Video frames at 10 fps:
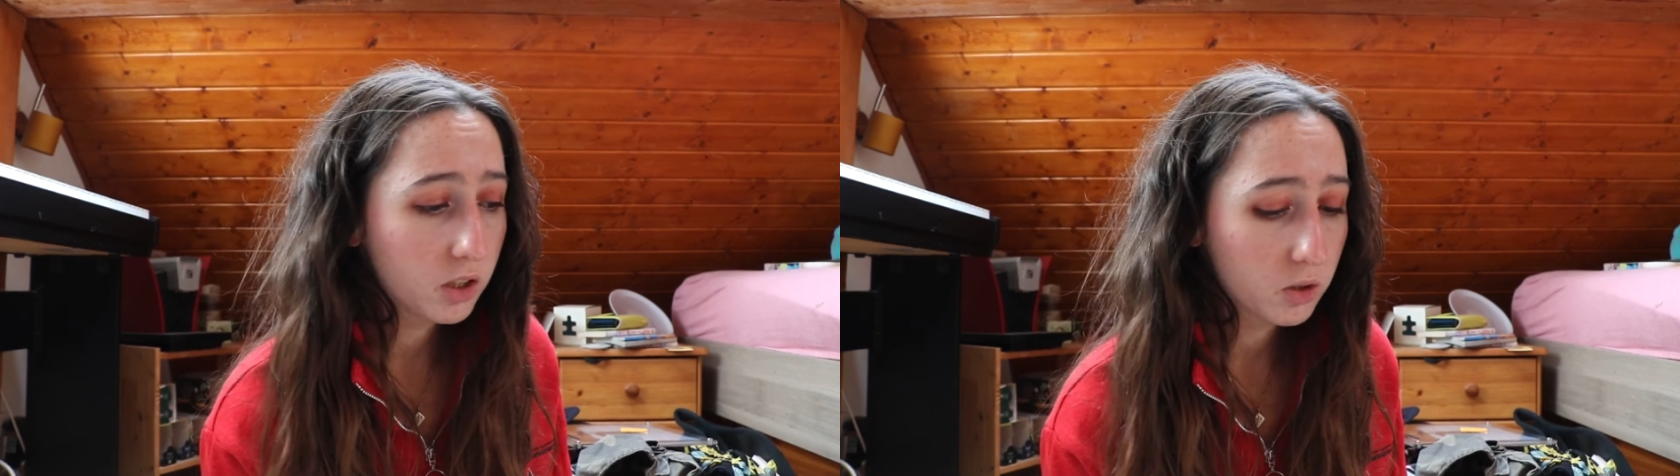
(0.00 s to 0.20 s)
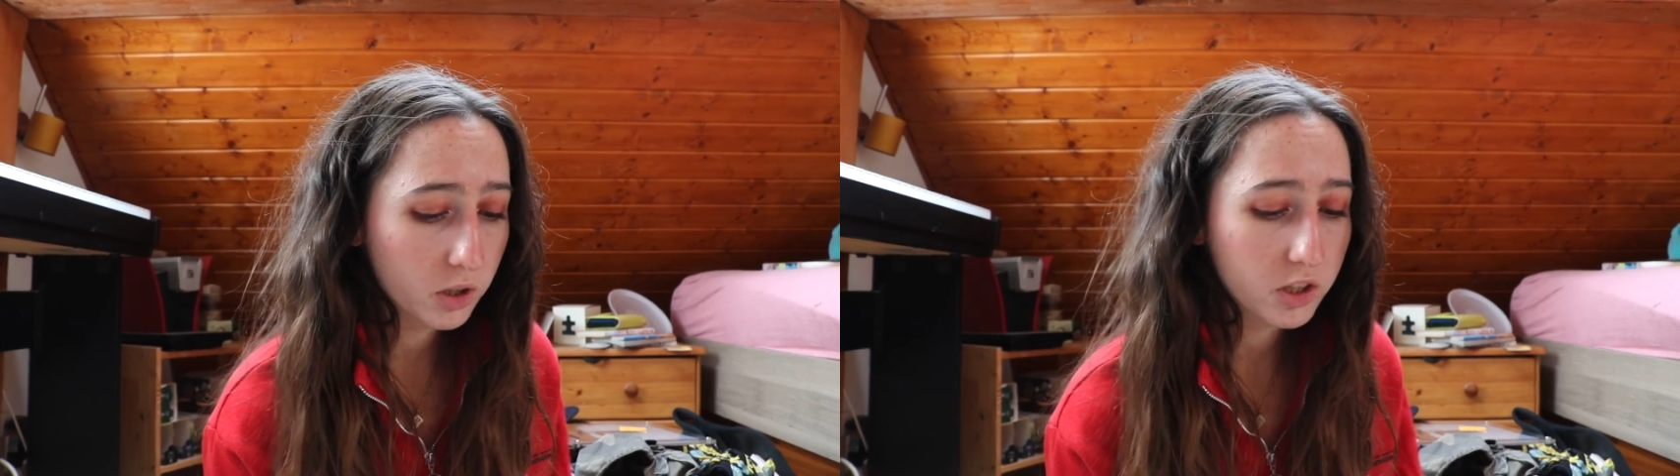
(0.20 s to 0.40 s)

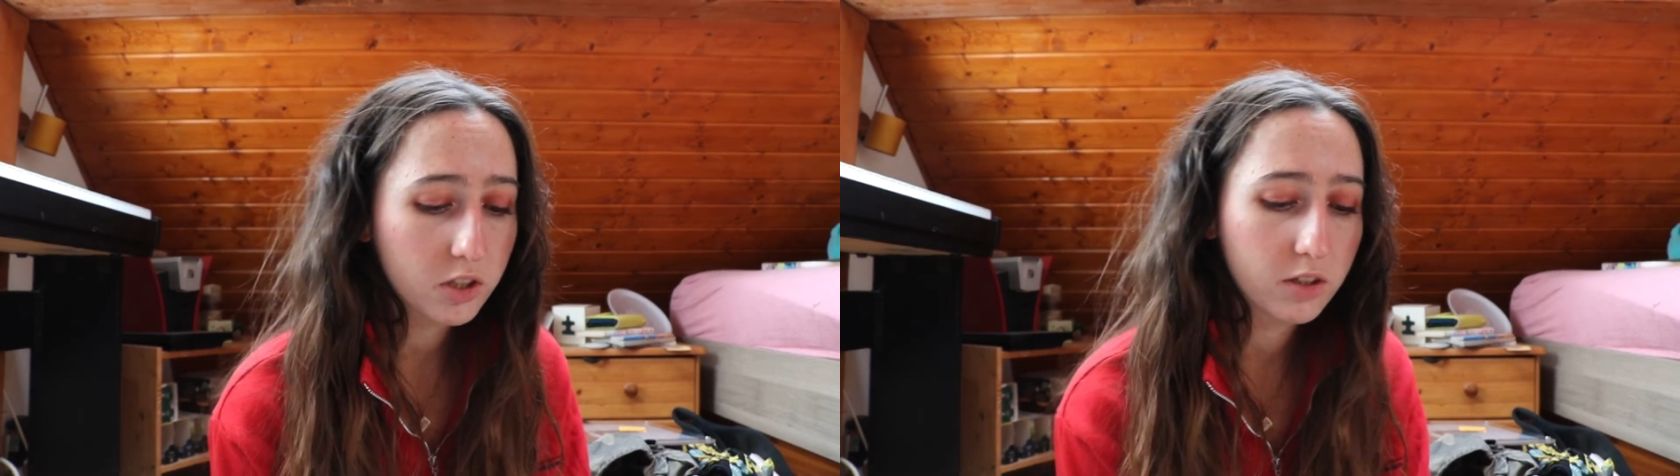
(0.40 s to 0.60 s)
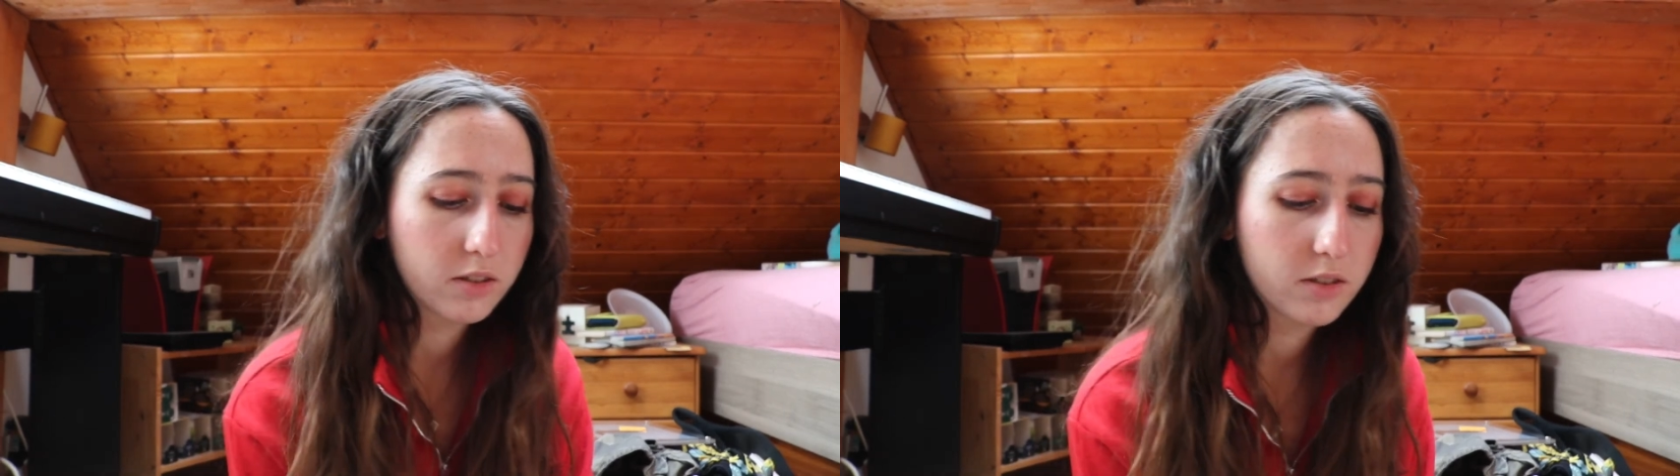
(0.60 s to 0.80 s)

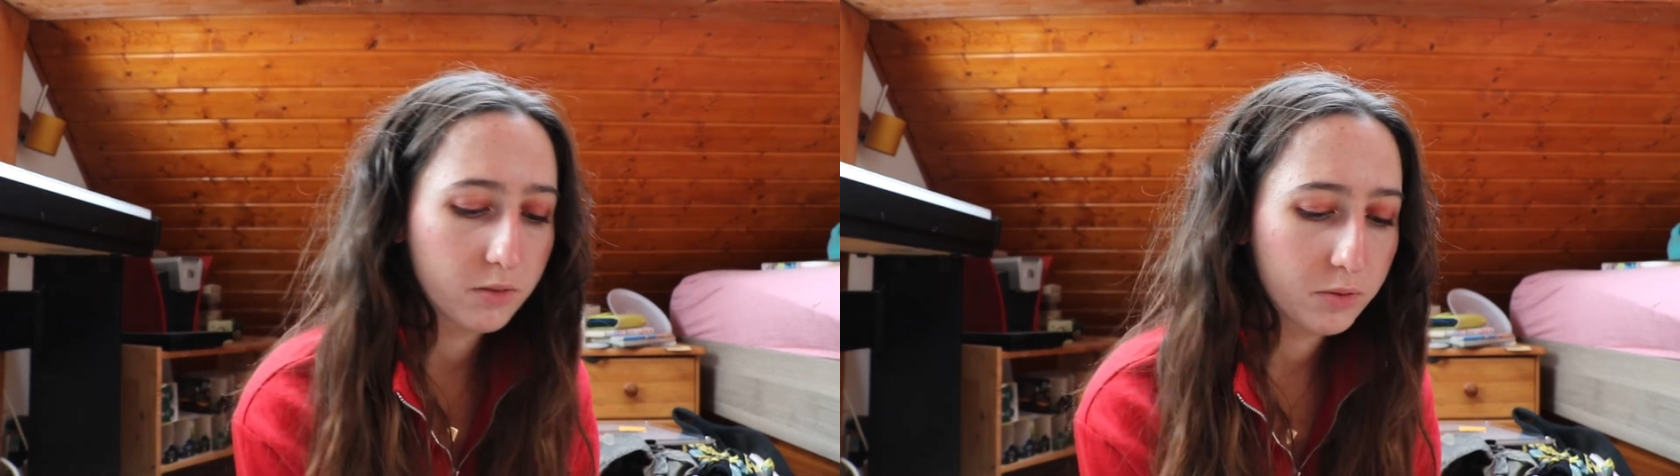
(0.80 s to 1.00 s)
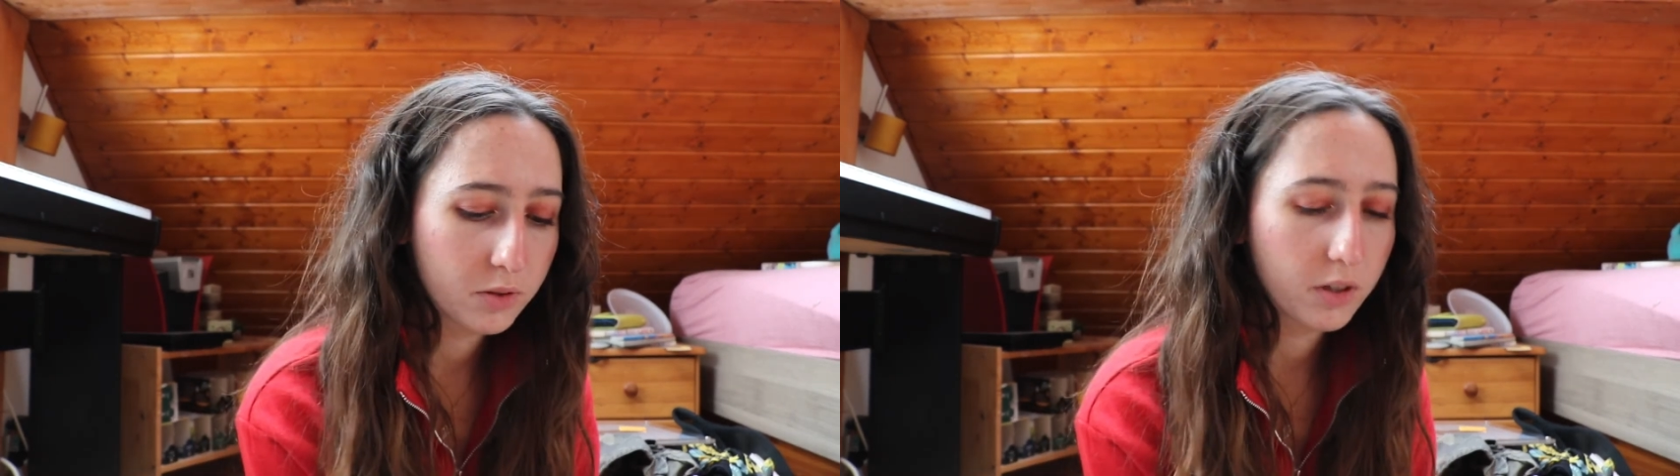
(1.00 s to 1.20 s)
questions
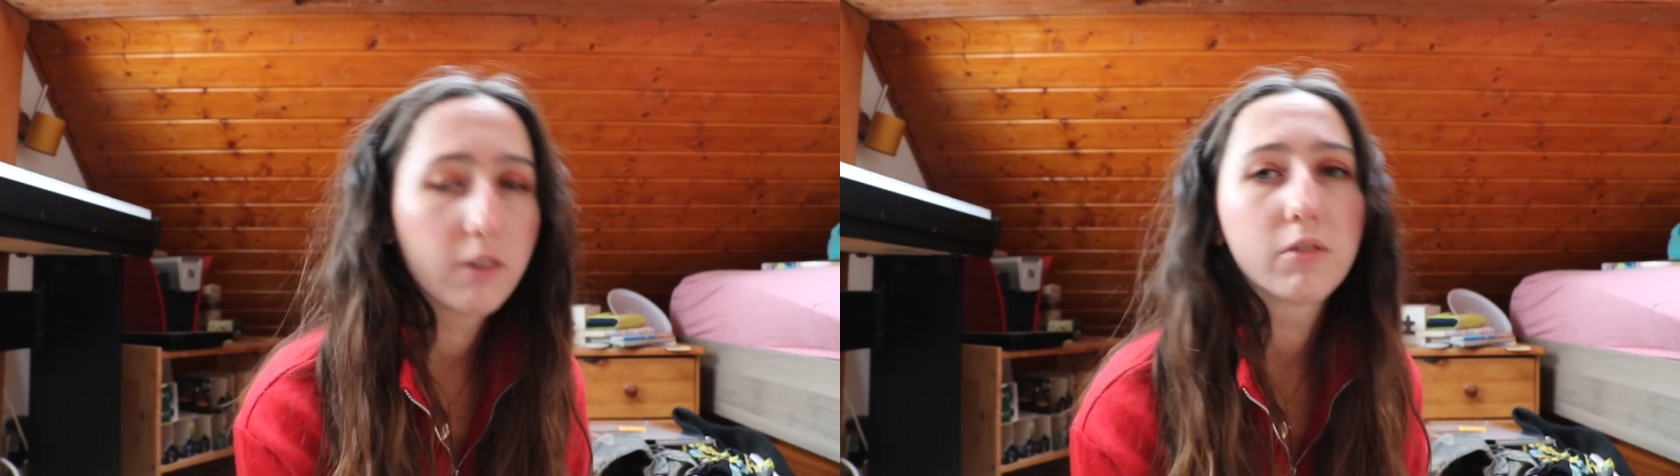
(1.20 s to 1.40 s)
if you have